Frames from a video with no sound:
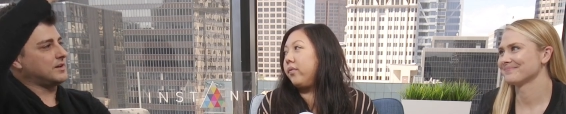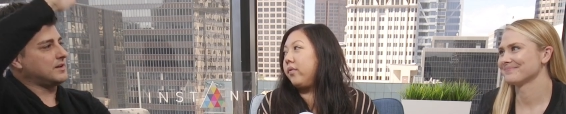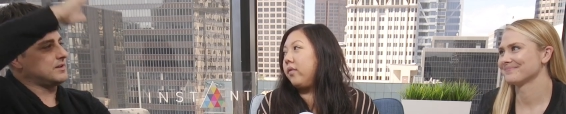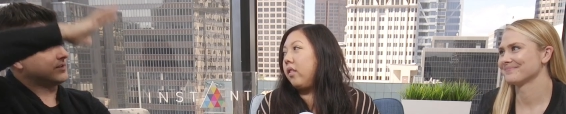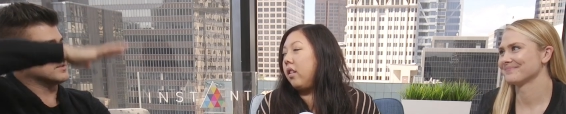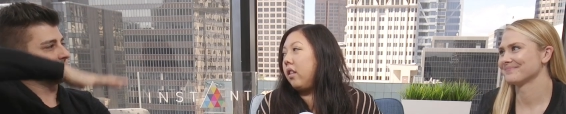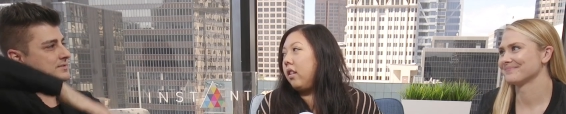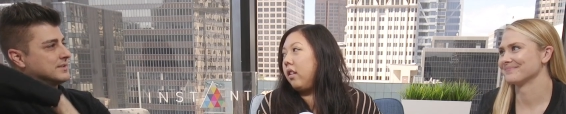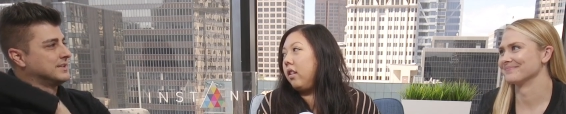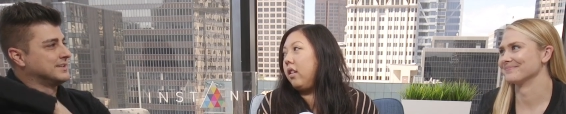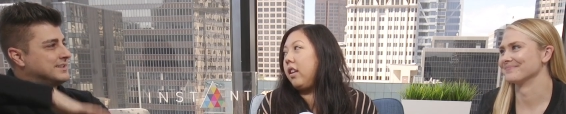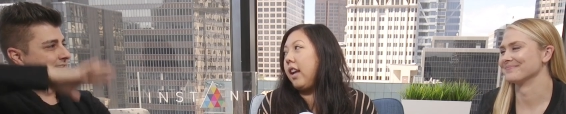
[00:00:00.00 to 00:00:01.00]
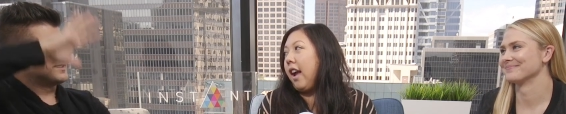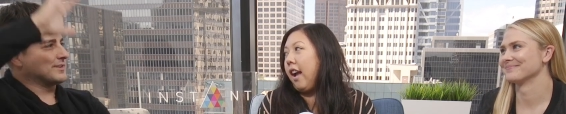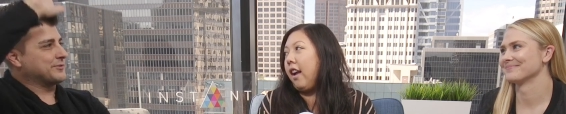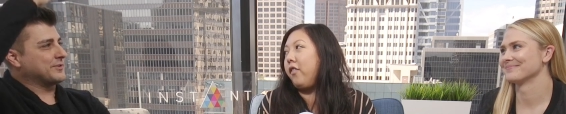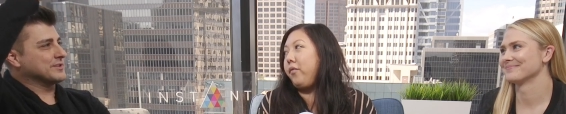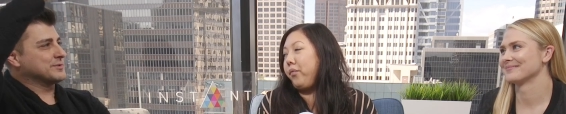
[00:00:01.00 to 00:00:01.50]
Speaker 1: dogs, mm.
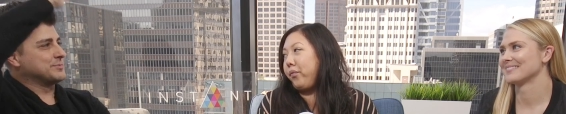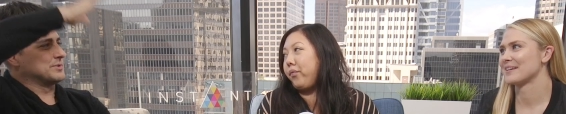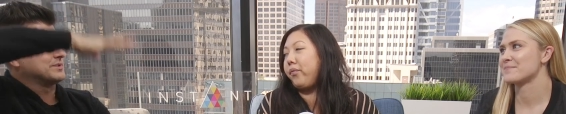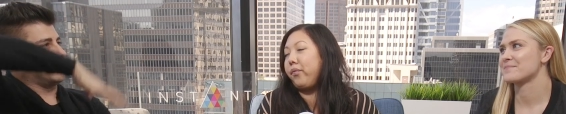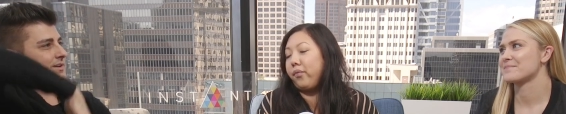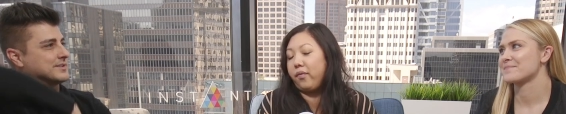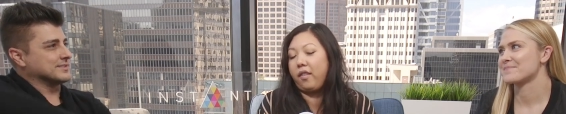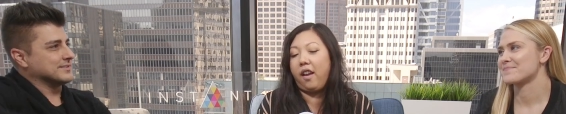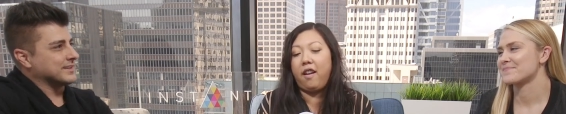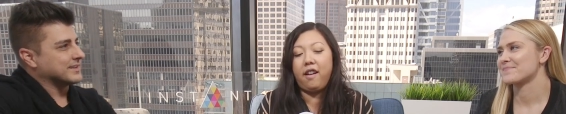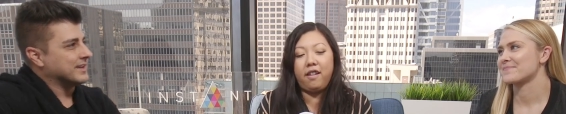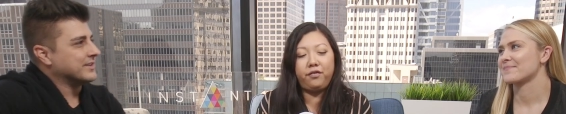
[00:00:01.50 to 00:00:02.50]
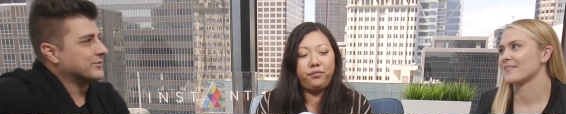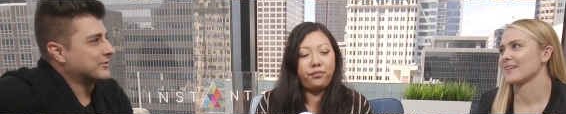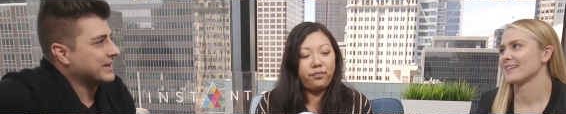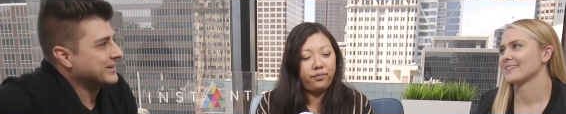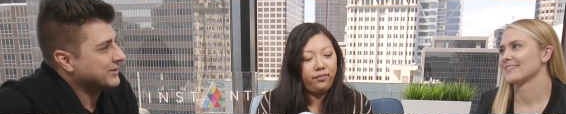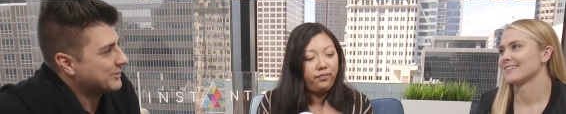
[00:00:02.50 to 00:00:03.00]
yeah, like French bulldogs and like uh-huh. and then
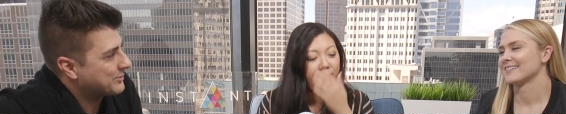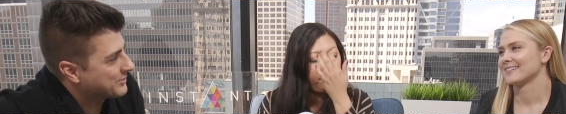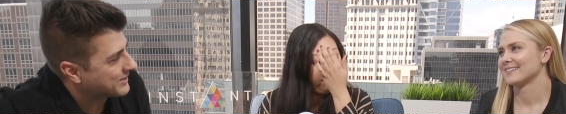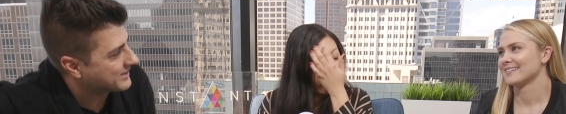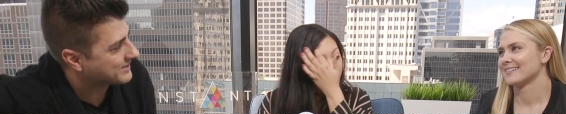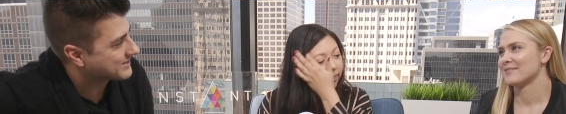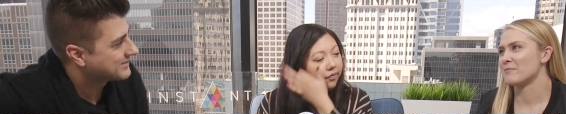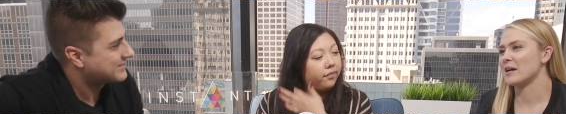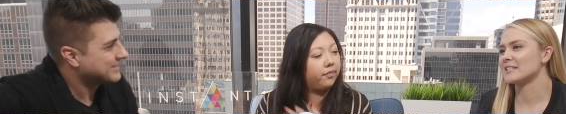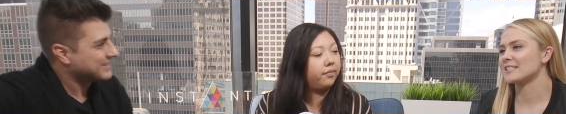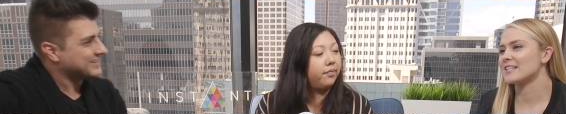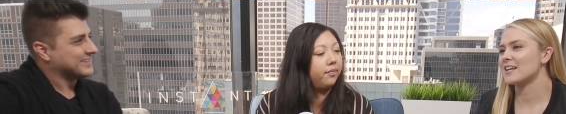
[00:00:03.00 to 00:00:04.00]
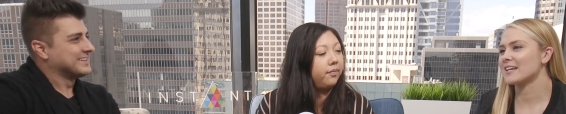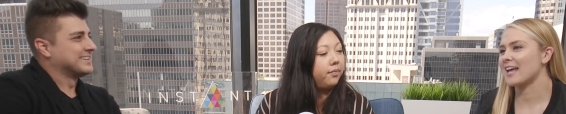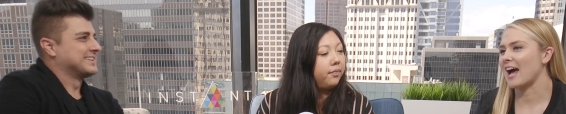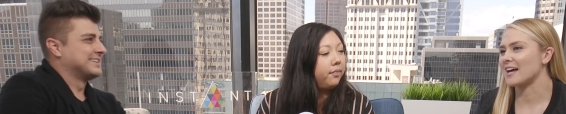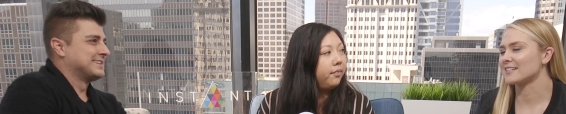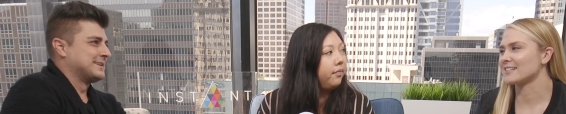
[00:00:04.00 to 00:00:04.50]
rando things.
Speaker 2: Mine's a lot of
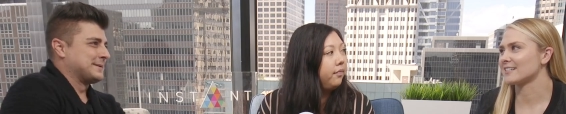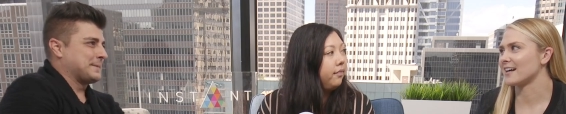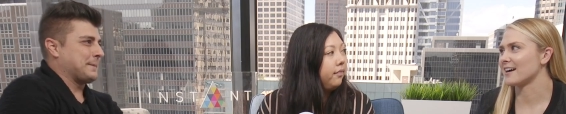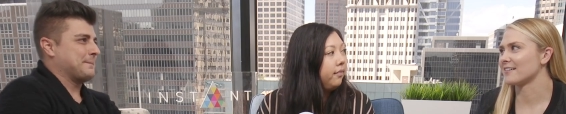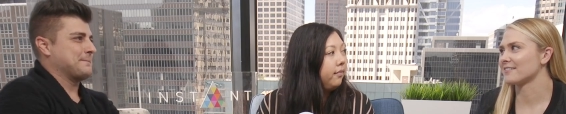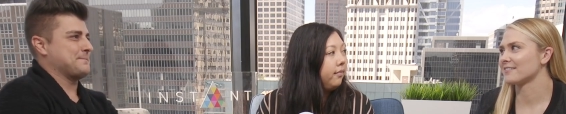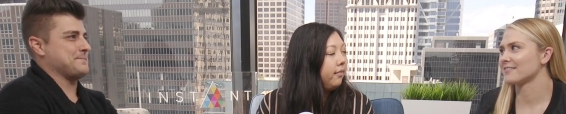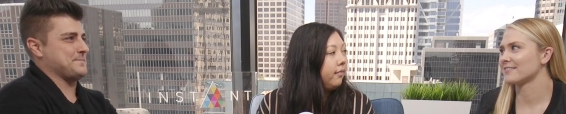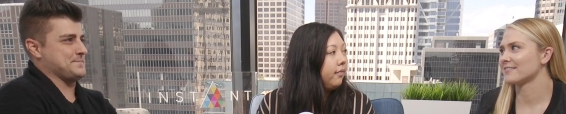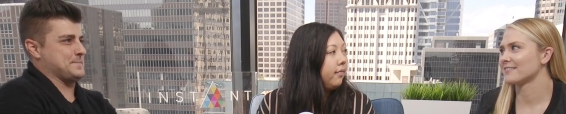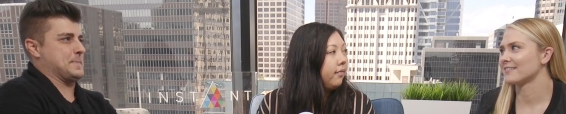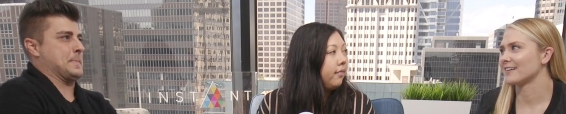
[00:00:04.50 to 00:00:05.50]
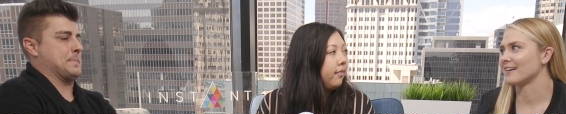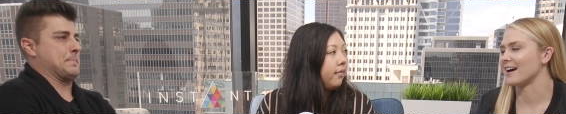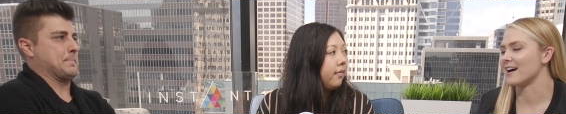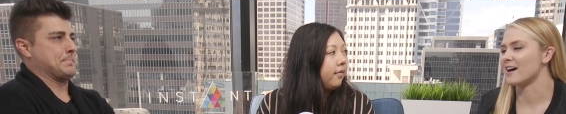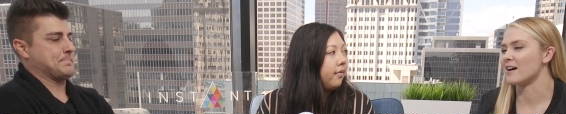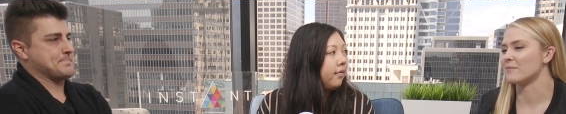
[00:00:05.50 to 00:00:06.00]
cat stuff,
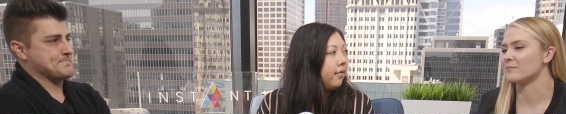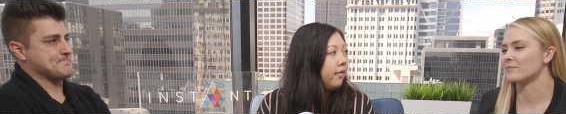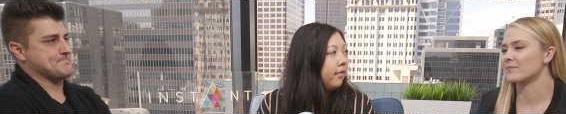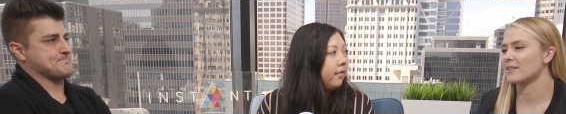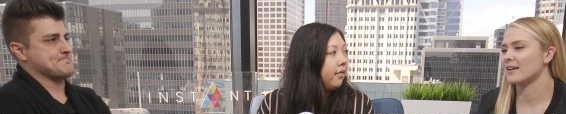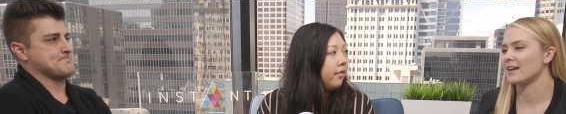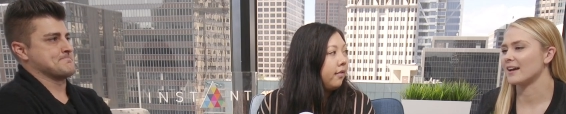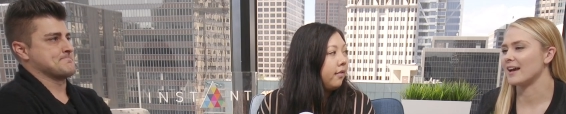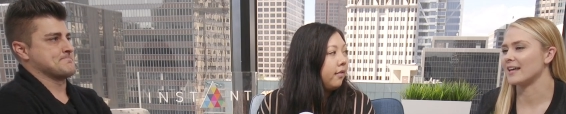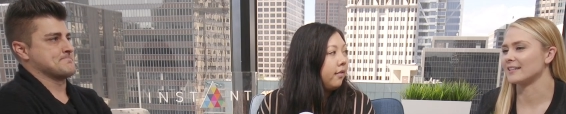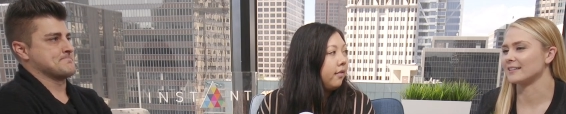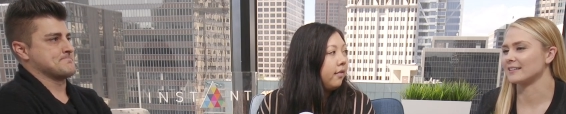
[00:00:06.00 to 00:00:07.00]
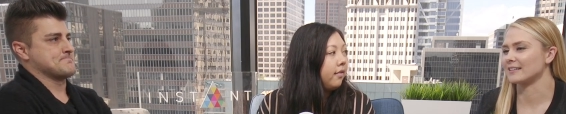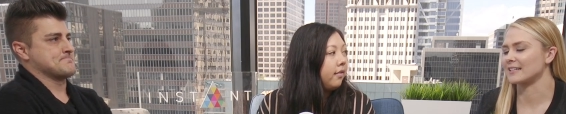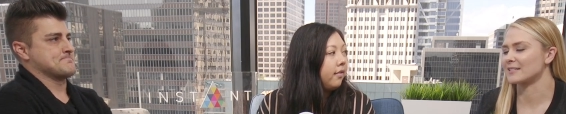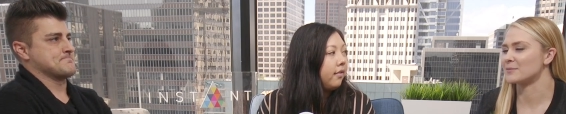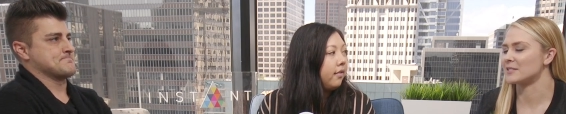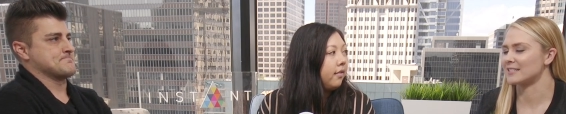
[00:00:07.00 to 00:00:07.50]
um, and
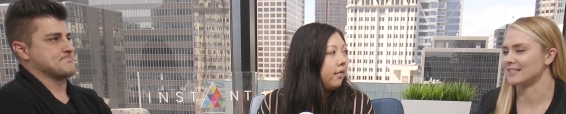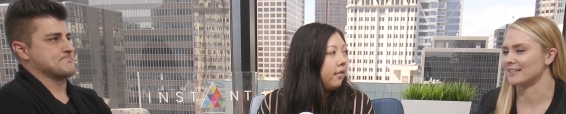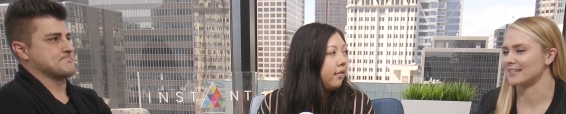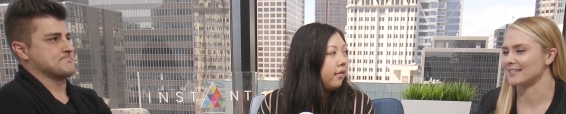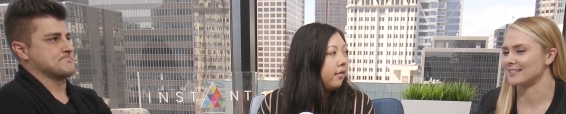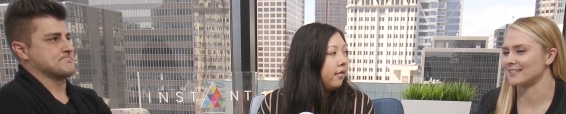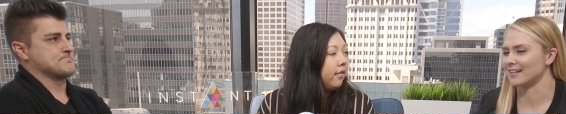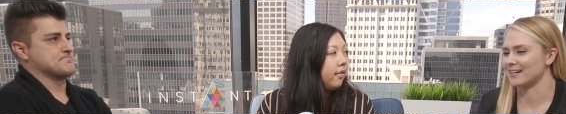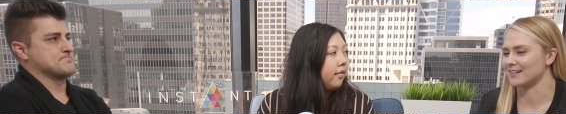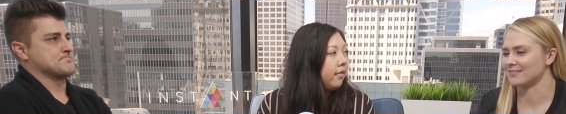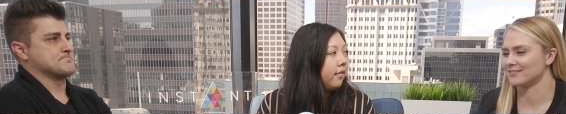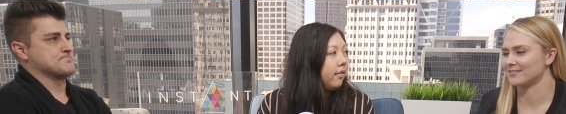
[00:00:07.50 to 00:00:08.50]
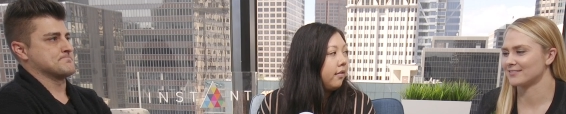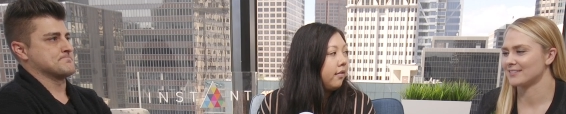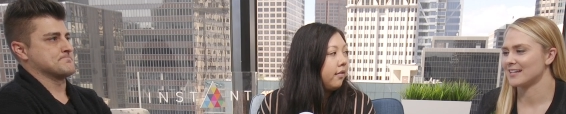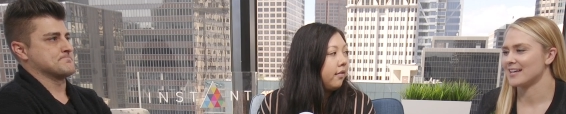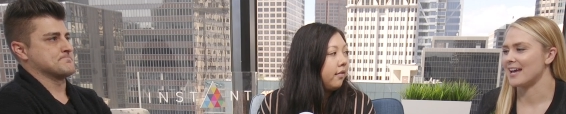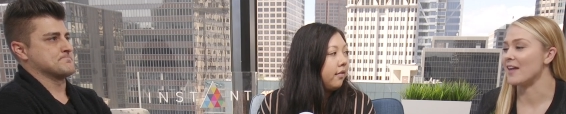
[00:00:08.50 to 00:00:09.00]
like some Disneyland stuff
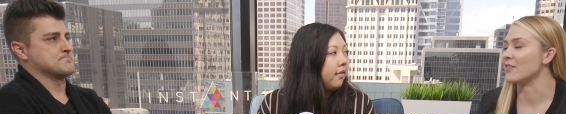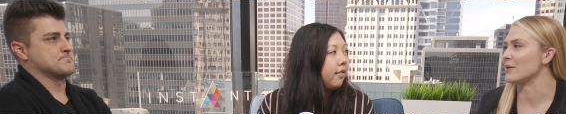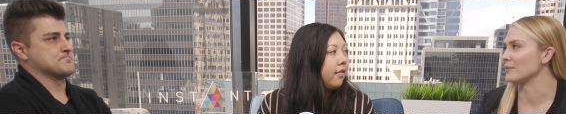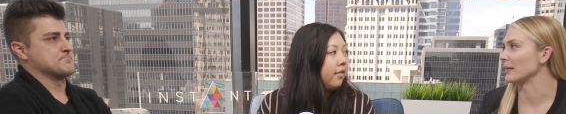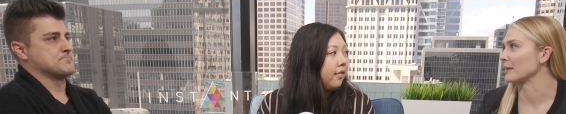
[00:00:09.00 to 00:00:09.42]
and then